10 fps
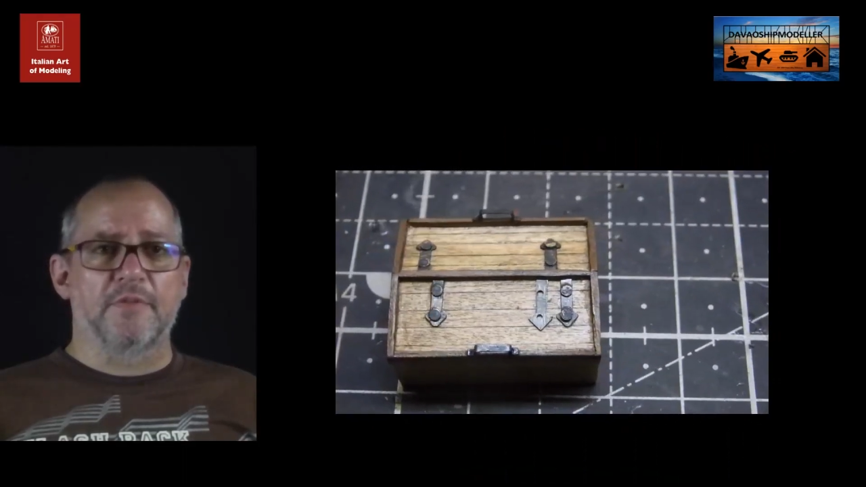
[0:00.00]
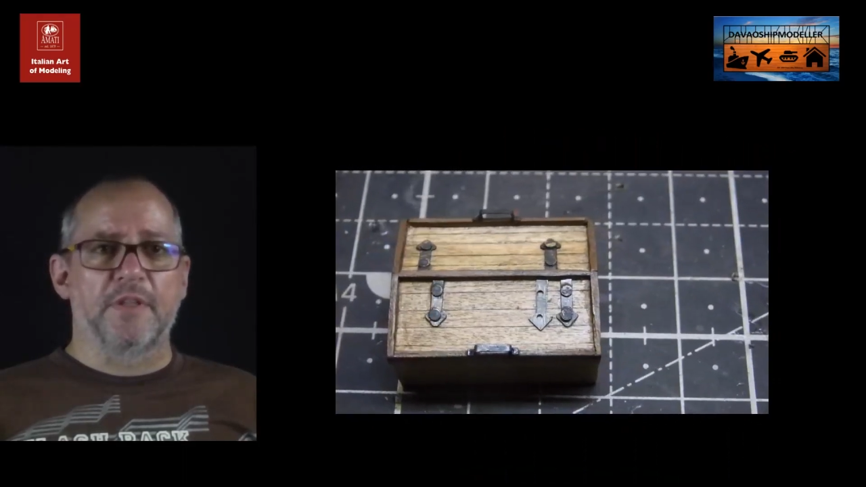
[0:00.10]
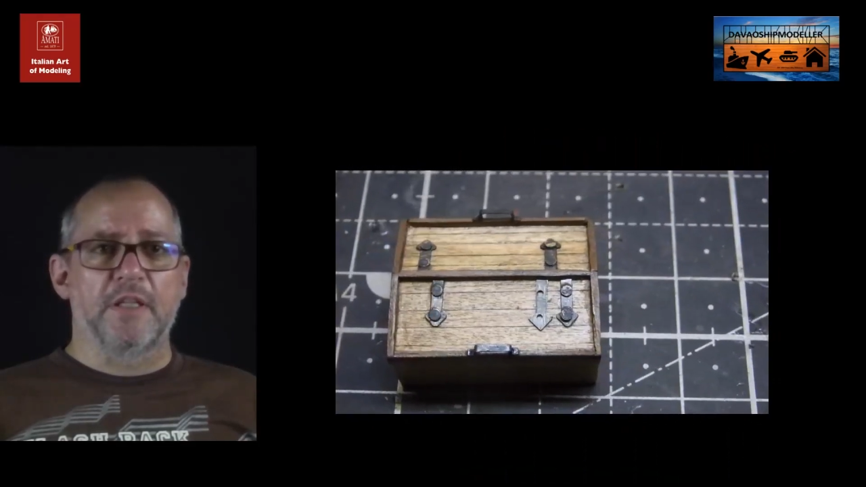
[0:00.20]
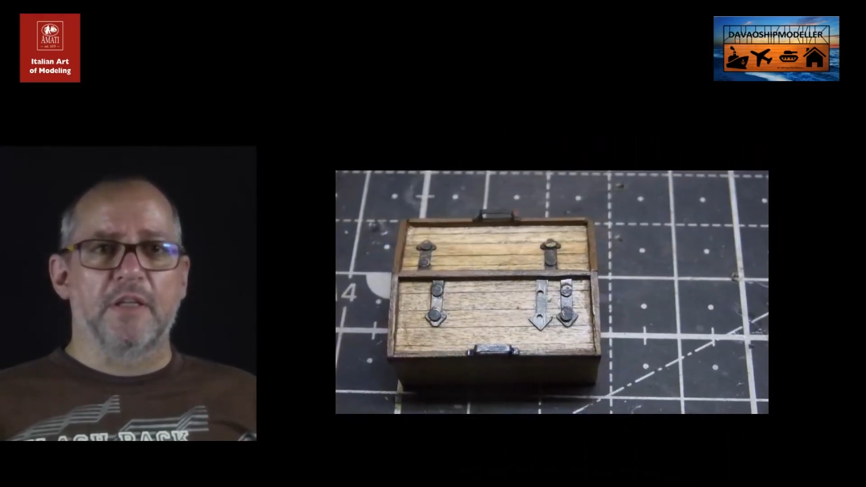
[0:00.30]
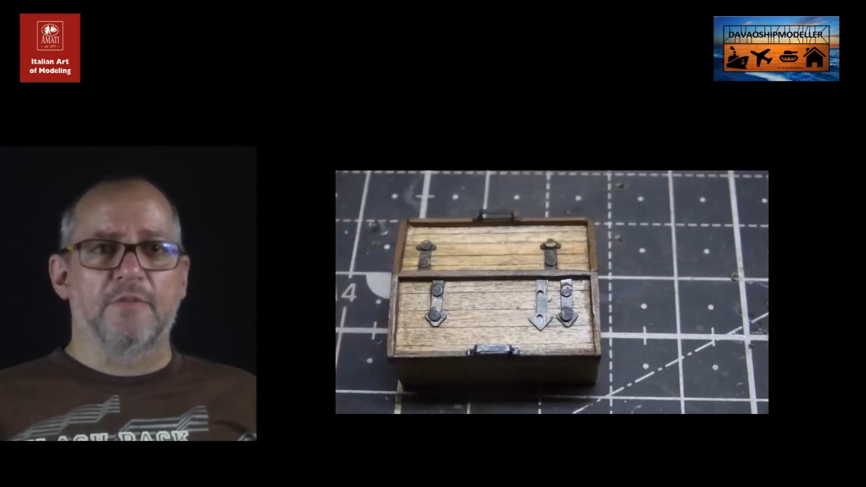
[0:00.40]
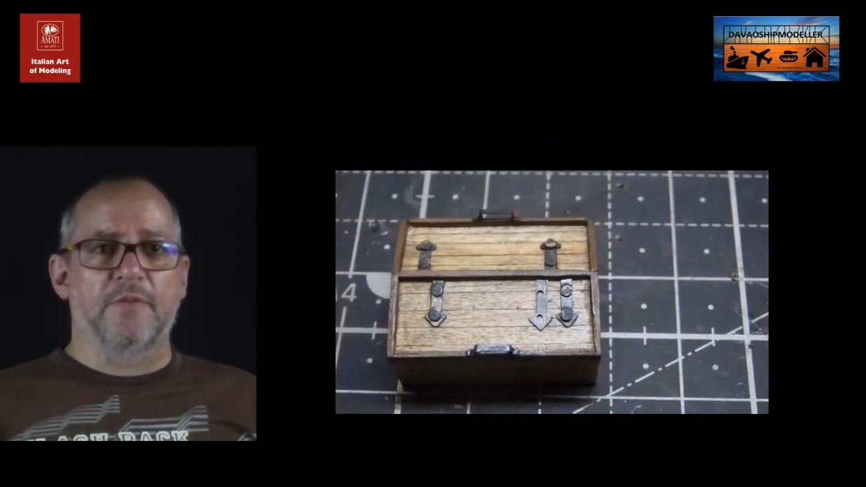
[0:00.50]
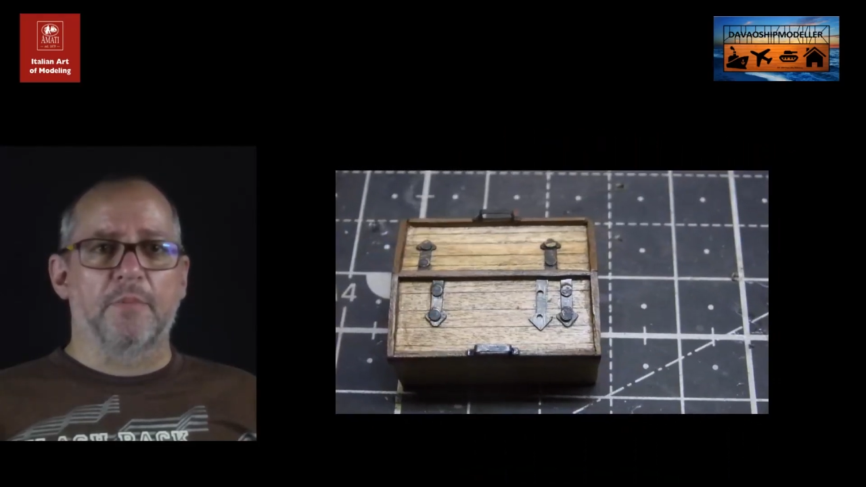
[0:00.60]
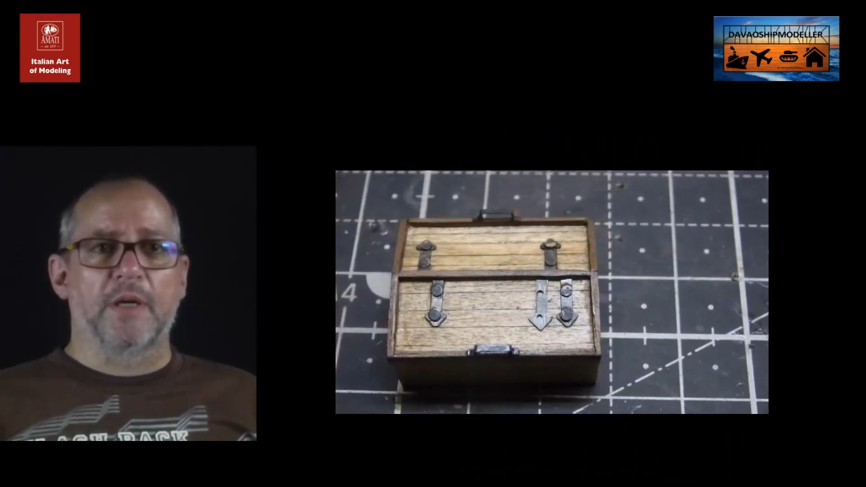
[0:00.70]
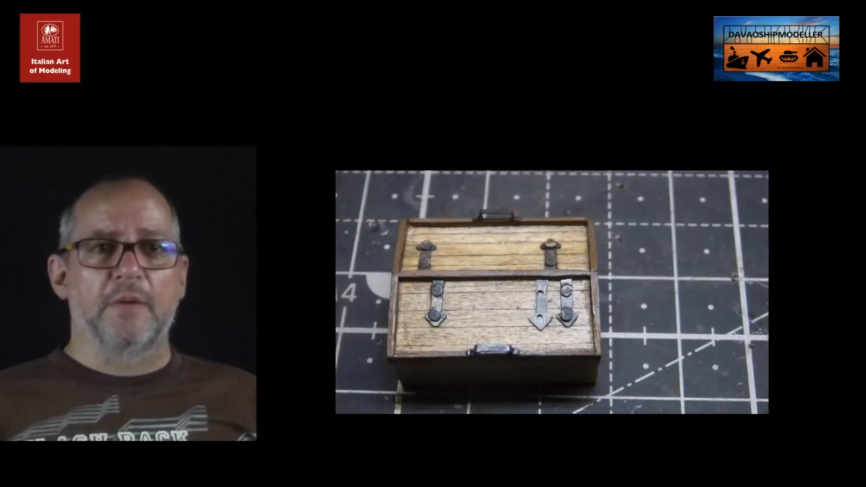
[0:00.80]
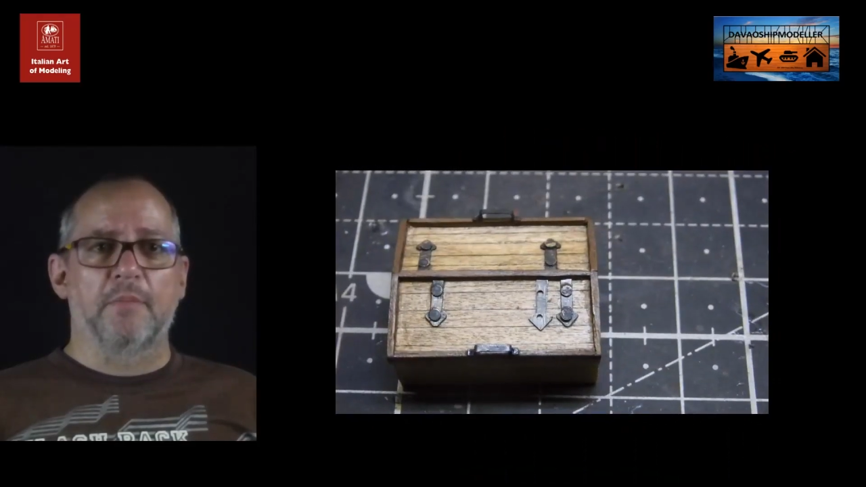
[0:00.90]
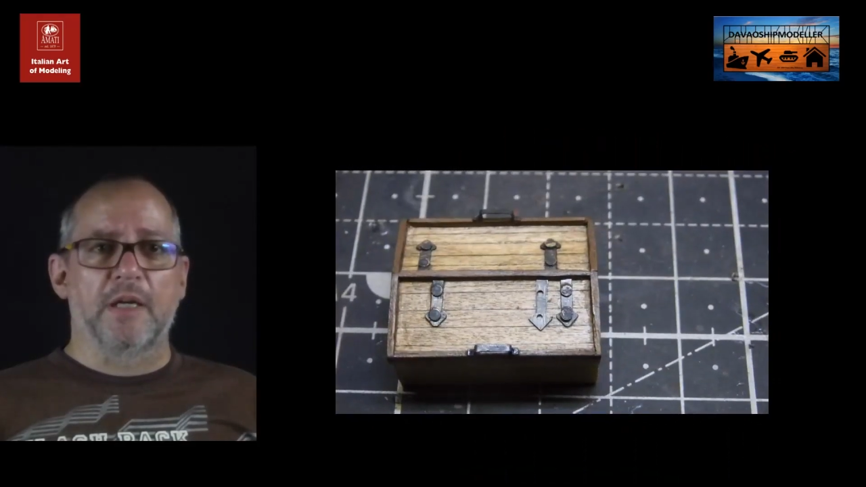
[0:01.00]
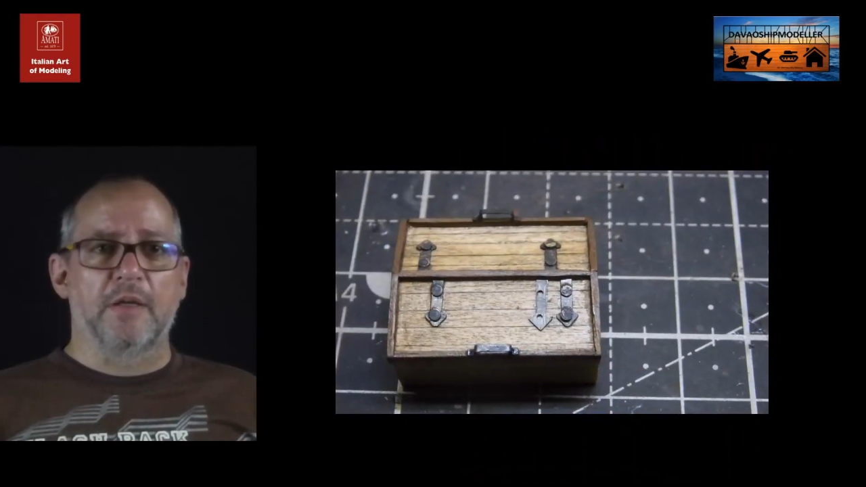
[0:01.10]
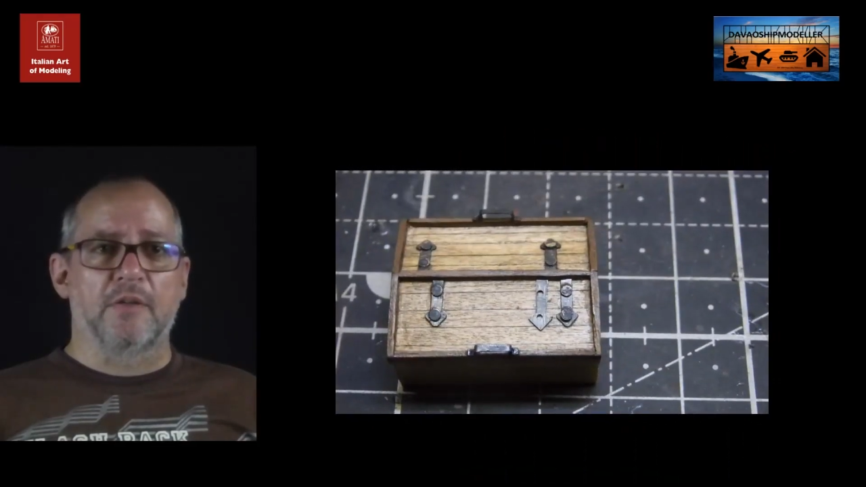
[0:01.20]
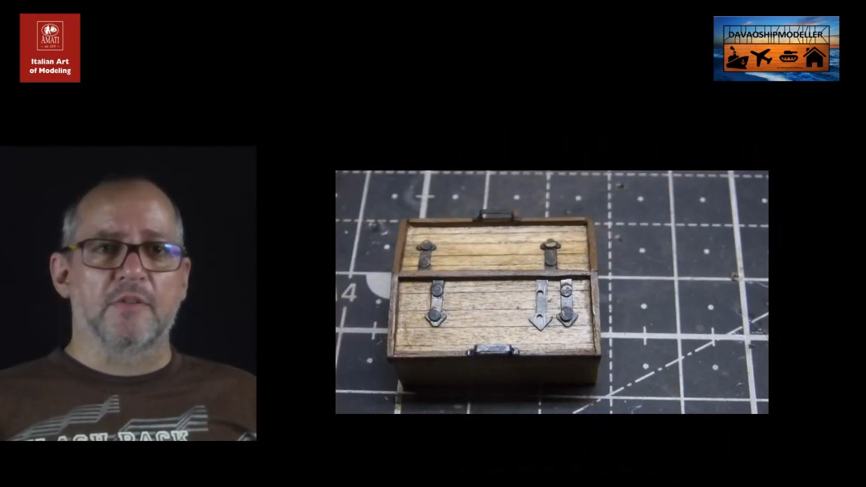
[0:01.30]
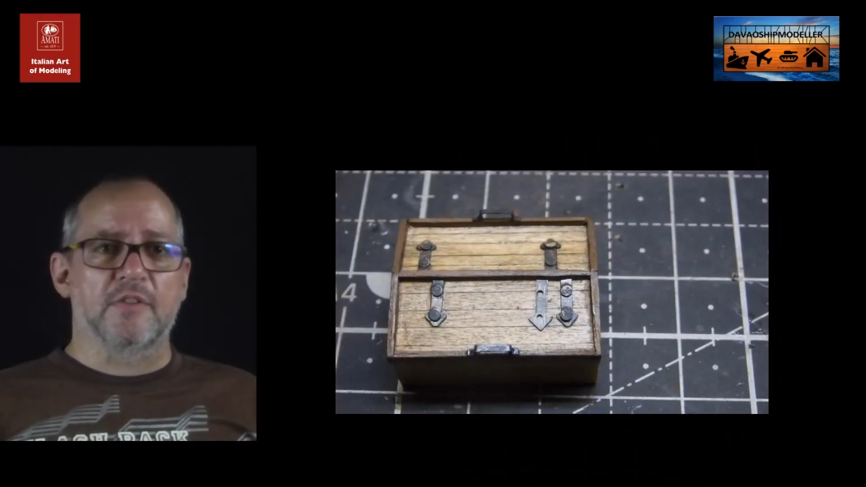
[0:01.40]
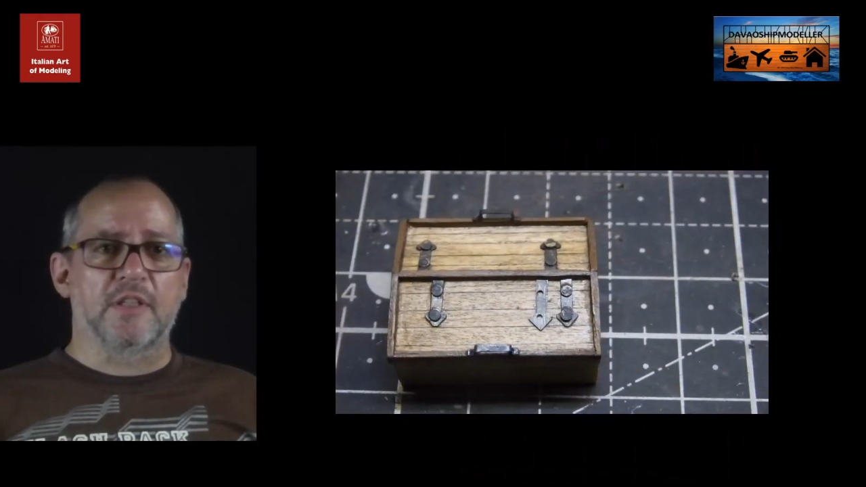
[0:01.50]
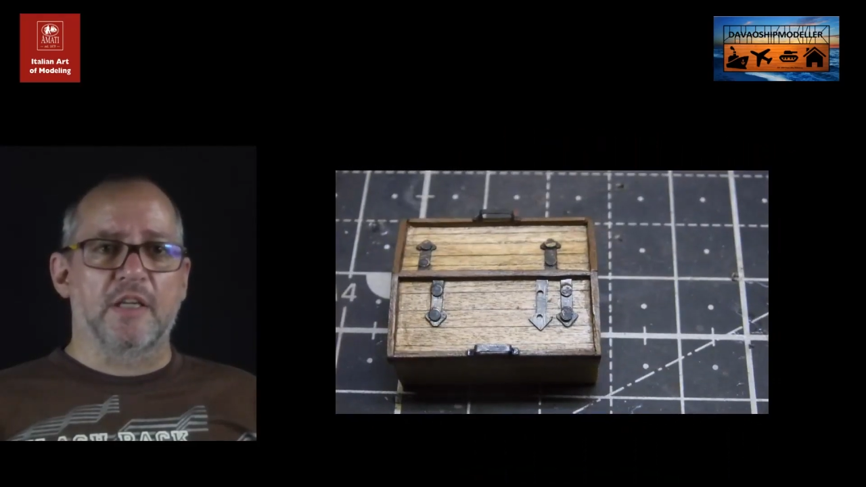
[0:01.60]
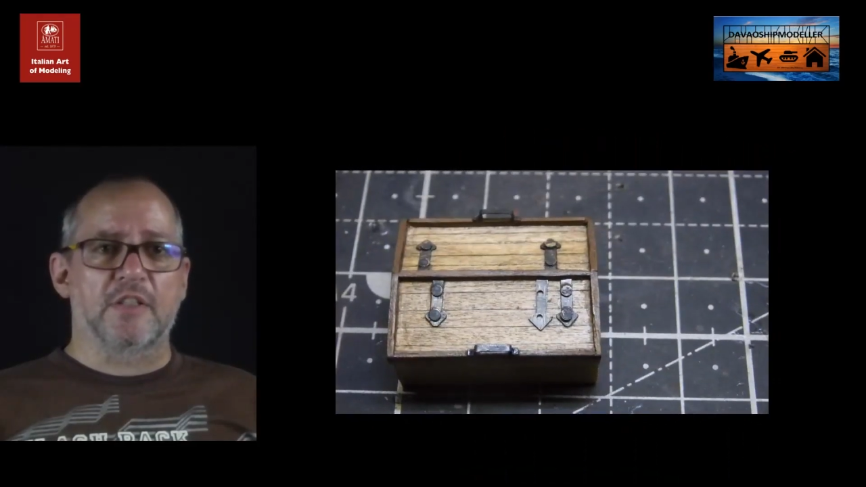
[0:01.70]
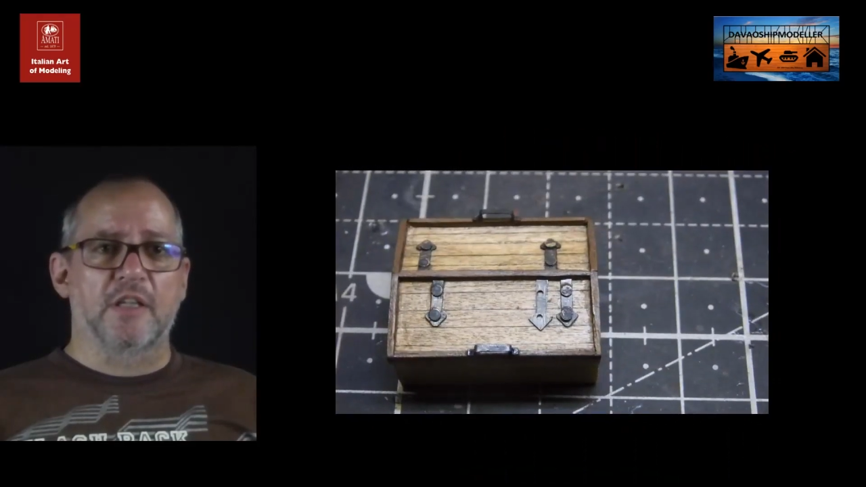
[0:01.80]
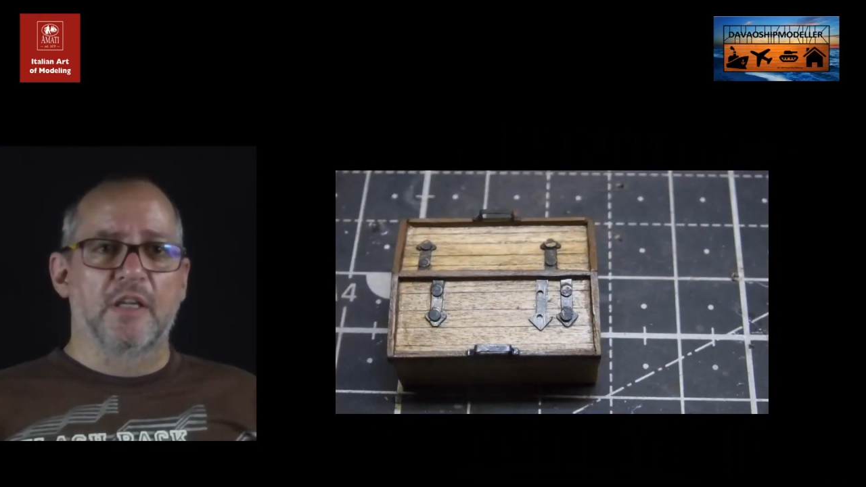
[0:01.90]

veneer from my own stash,